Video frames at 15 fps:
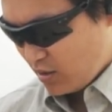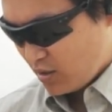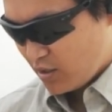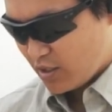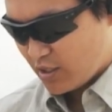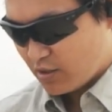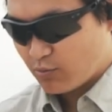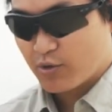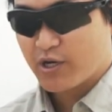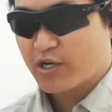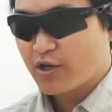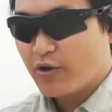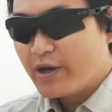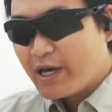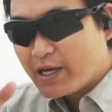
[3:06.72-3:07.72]
We're gonna
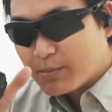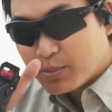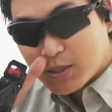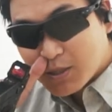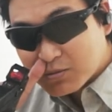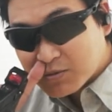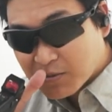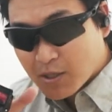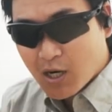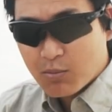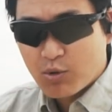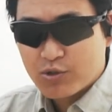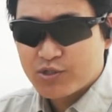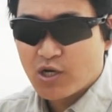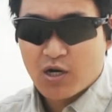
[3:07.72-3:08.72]
go ahead and put up some
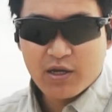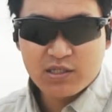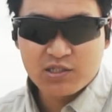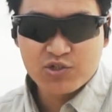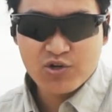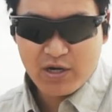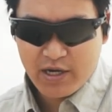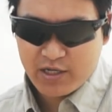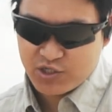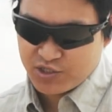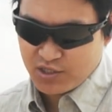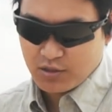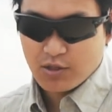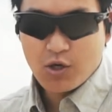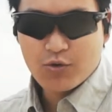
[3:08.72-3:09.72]
cardboard targets and try just
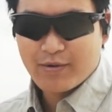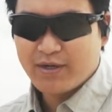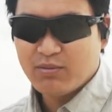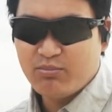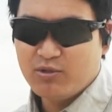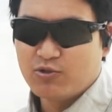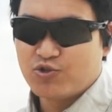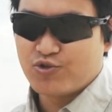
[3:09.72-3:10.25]
a low ready build